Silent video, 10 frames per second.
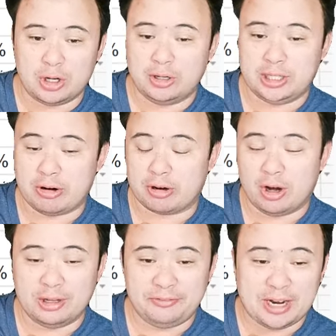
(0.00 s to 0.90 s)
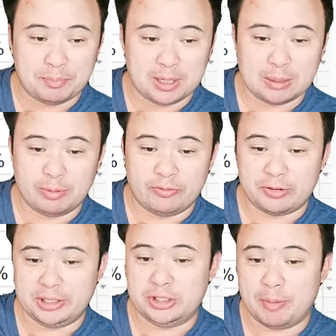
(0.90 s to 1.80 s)
Derick Hall, in fact, picked up a
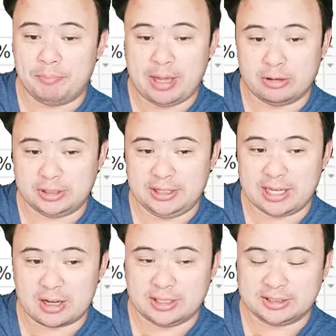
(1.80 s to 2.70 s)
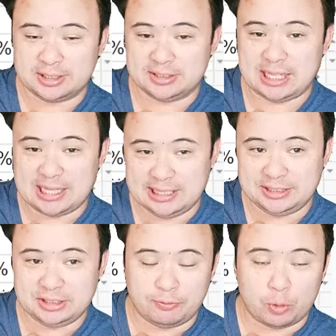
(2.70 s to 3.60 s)
very dumb penalty that cost us at
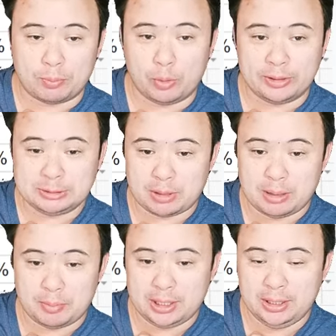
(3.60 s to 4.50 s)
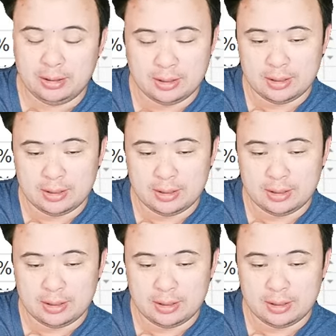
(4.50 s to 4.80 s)
least four points, probably.